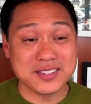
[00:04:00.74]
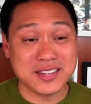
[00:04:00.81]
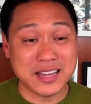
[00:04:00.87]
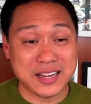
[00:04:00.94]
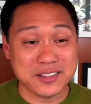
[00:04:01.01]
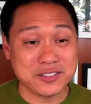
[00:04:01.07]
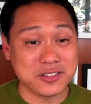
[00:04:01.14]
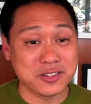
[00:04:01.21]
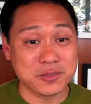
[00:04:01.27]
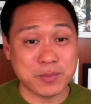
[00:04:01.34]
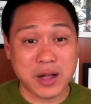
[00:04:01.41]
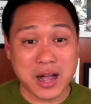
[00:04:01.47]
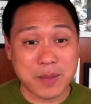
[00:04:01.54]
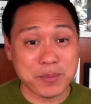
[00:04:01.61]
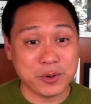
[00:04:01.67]
dancers,
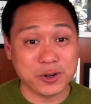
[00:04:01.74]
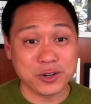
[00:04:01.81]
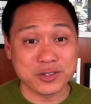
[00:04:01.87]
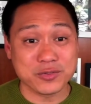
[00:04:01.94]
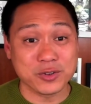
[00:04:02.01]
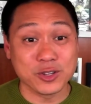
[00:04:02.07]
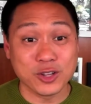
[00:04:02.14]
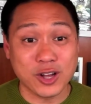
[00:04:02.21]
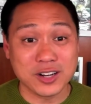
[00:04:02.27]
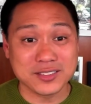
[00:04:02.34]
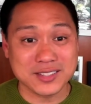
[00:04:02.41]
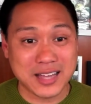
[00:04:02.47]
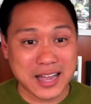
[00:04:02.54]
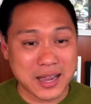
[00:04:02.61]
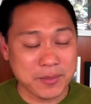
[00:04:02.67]
poppers for a long
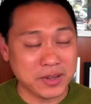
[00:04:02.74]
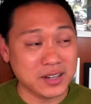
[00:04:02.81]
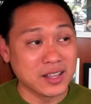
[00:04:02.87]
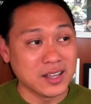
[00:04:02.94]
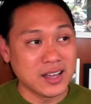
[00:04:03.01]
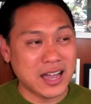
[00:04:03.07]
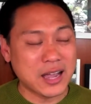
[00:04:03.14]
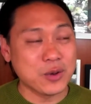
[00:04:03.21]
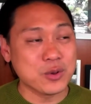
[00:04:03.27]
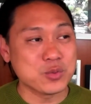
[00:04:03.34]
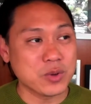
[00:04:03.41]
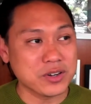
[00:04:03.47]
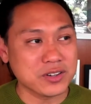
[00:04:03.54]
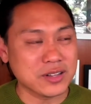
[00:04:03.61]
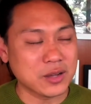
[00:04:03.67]
time, and I always
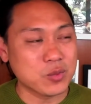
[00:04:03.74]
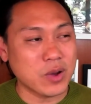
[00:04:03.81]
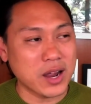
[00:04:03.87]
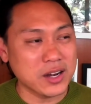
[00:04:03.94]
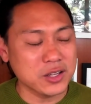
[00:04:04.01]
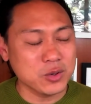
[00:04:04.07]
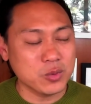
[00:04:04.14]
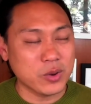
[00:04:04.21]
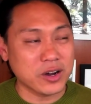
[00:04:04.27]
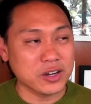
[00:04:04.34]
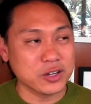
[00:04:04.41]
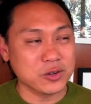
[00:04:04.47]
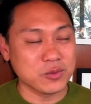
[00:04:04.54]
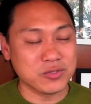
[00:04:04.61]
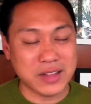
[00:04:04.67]
wonder, like, why do you wear
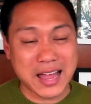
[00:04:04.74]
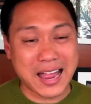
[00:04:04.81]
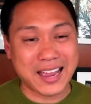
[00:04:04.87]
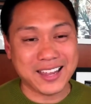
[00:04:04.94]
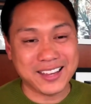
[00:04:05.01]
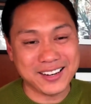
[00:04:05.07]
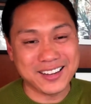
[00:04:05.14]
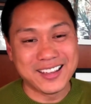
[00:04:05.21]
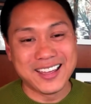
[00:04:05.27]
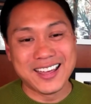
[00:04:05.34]
your flag?